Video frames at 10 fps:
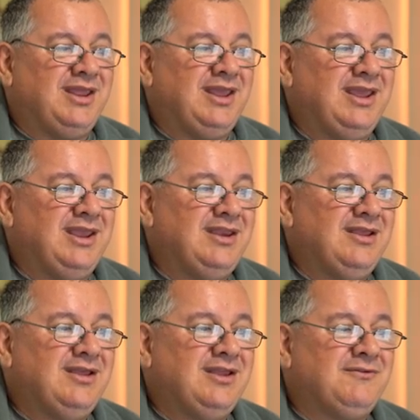ahead
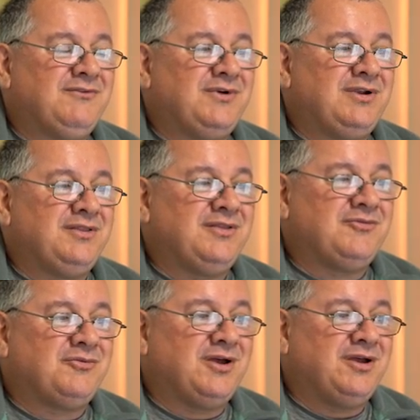and follow
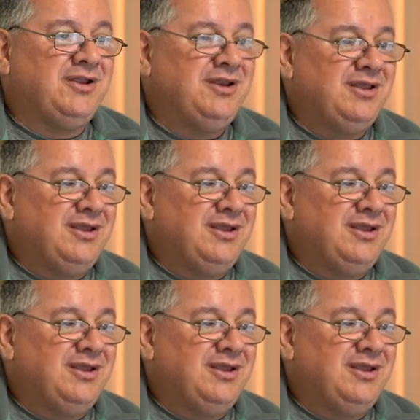this road.